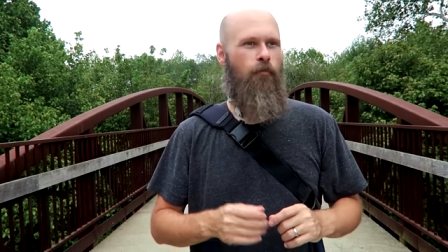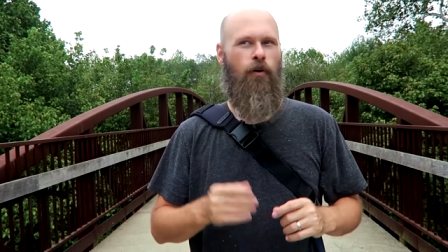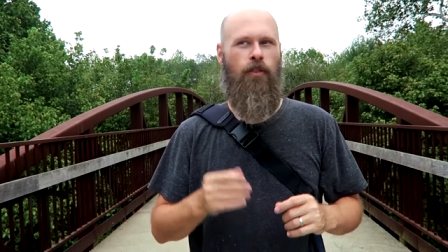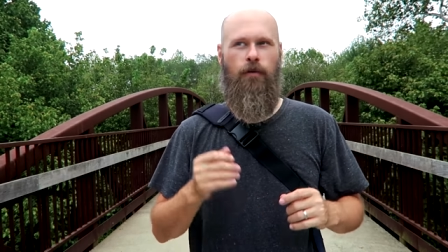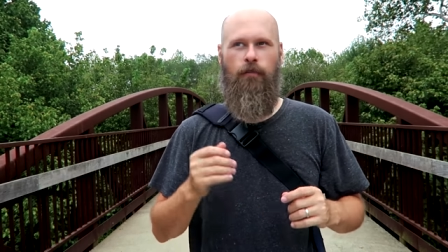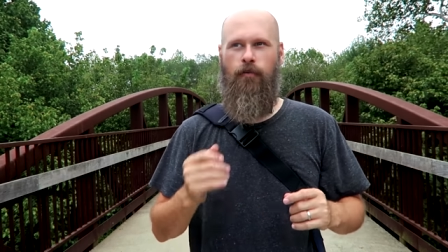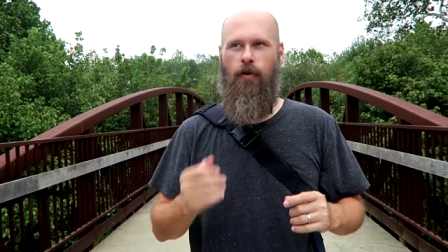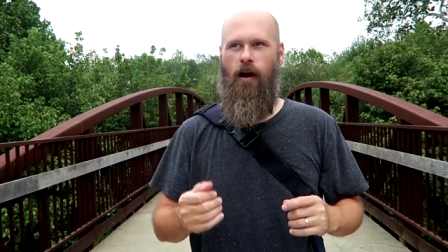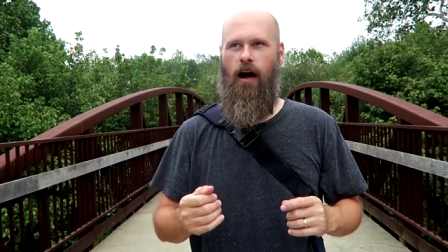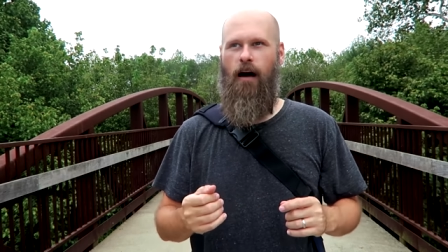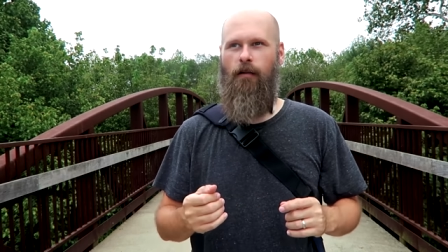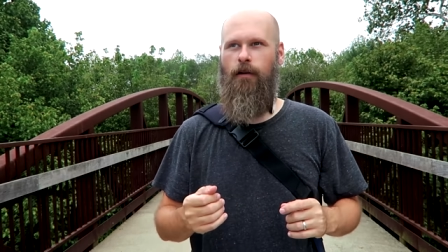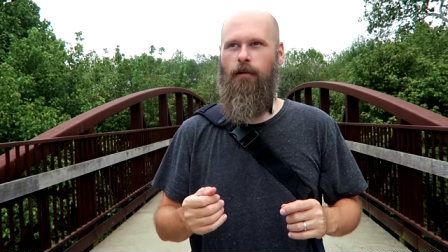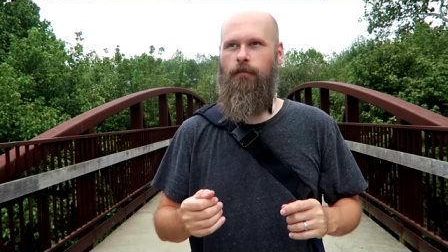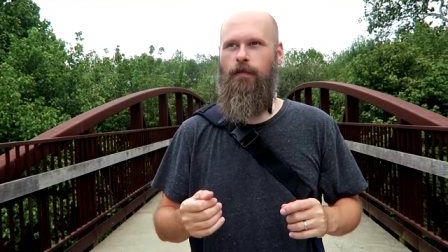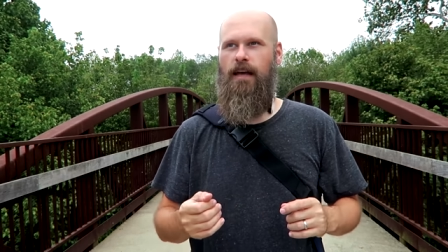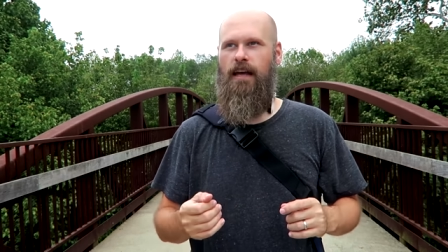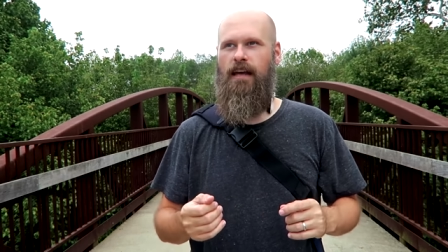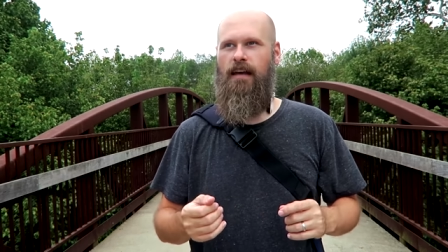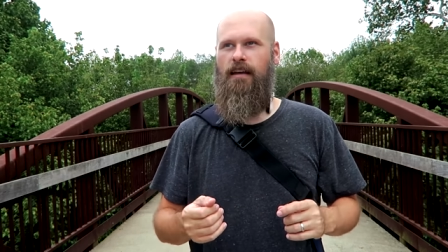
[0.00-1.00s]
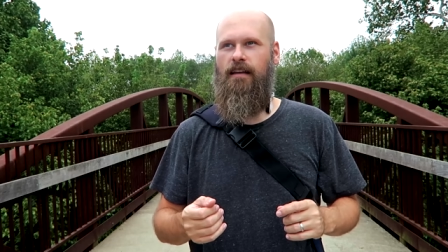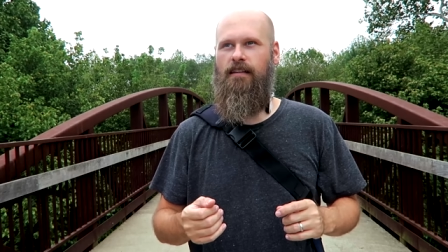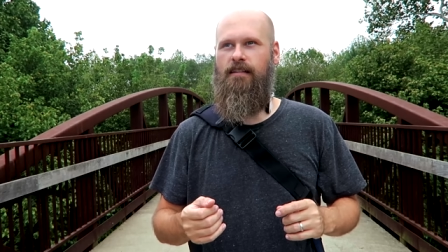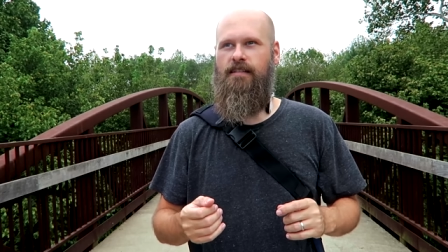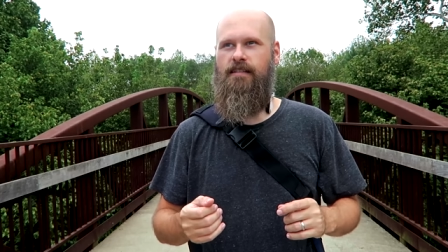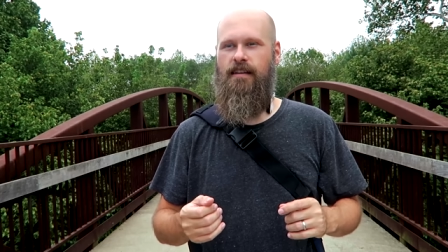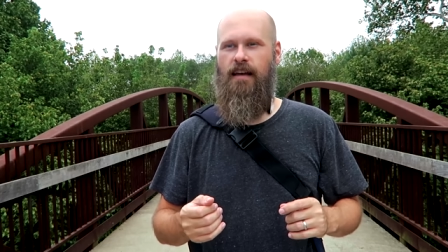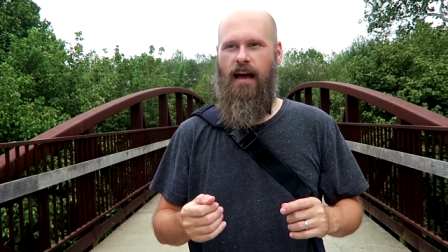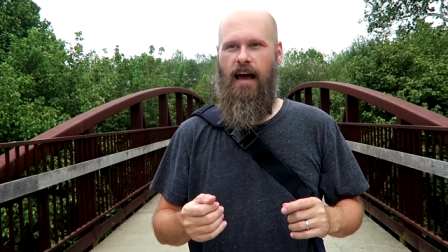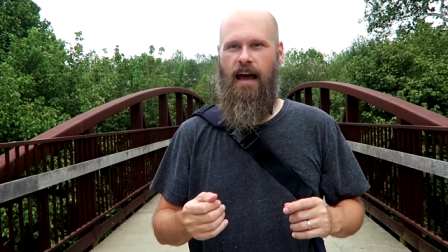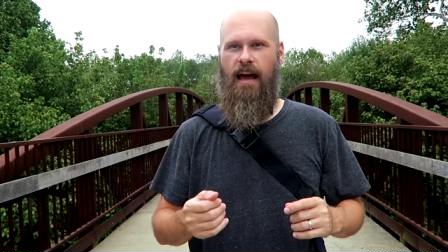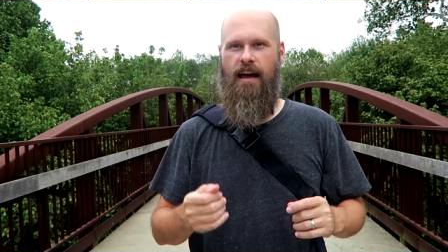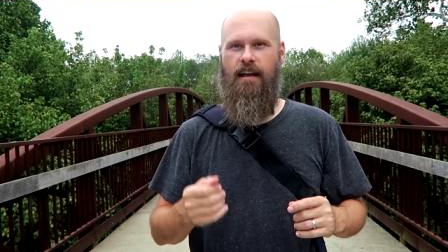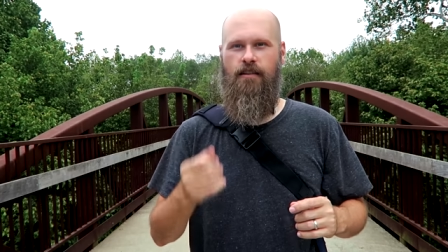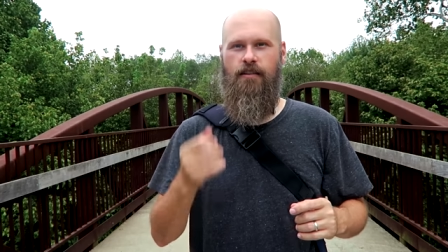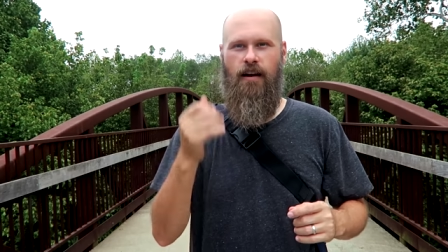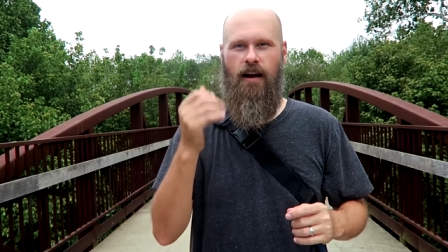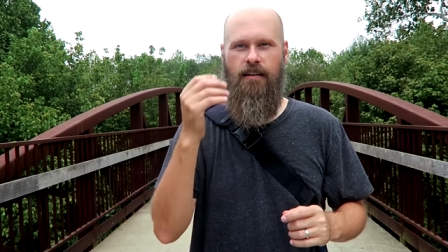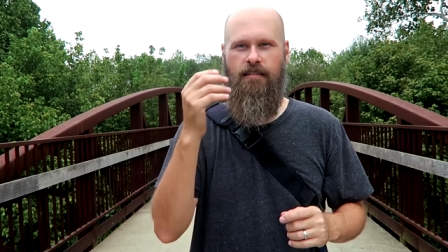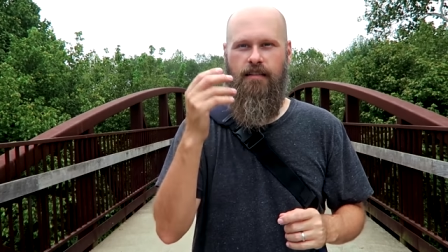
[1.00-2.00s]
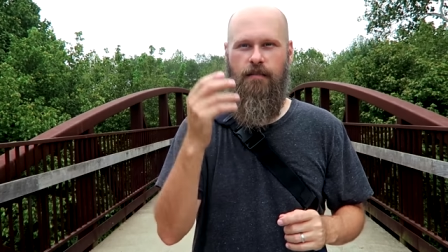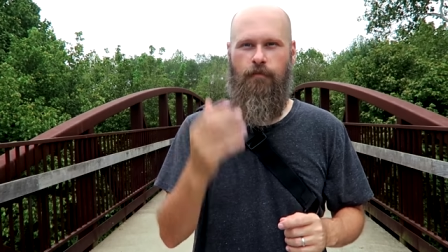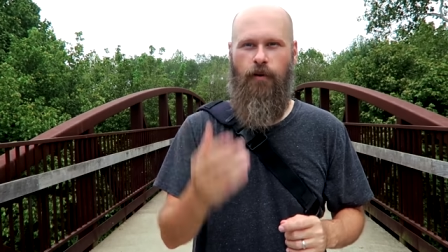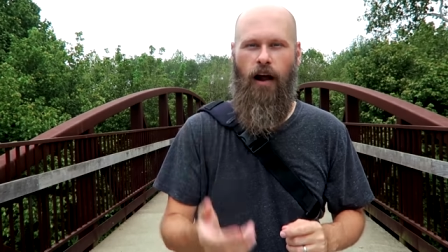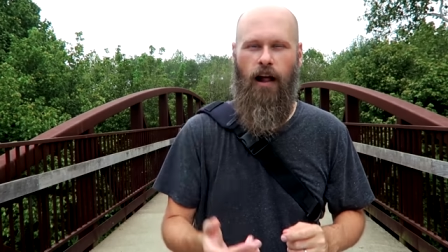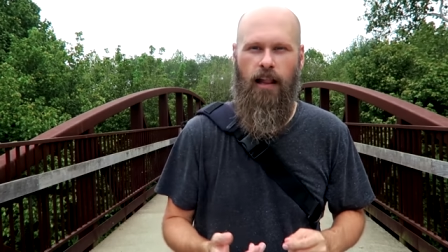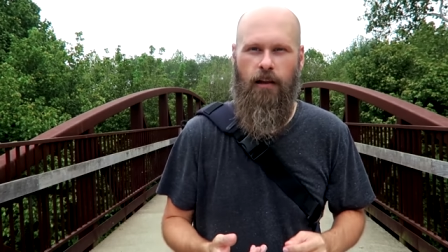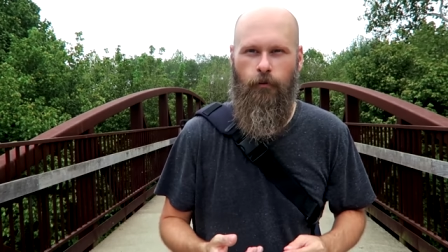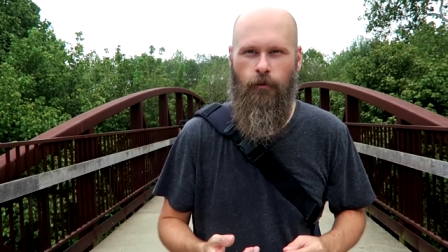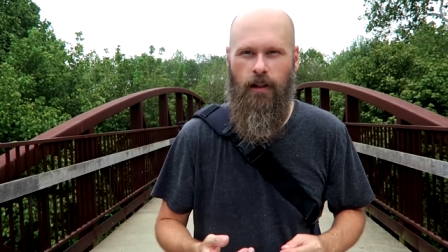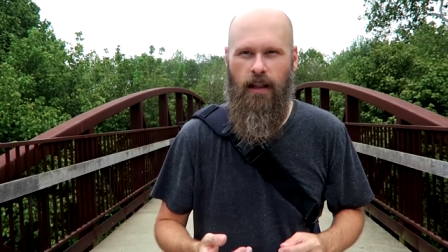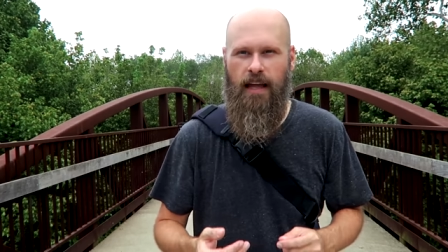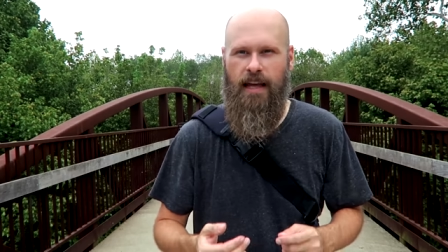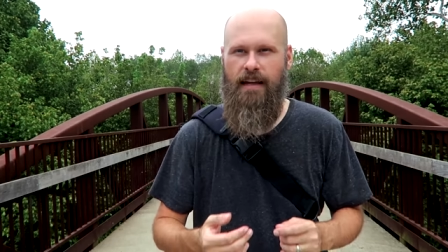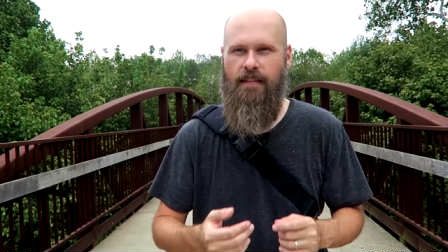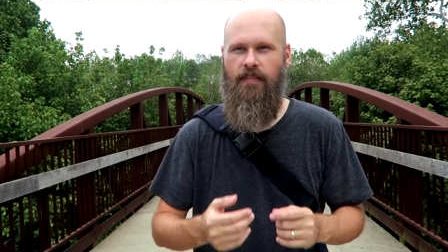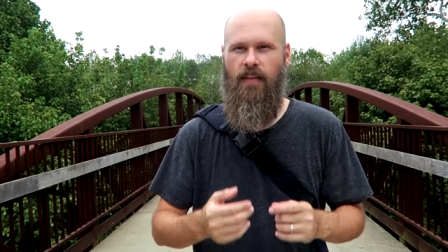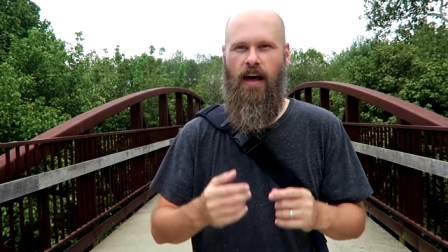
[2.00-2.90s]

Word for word: But the problem is, and you guys could probably relate,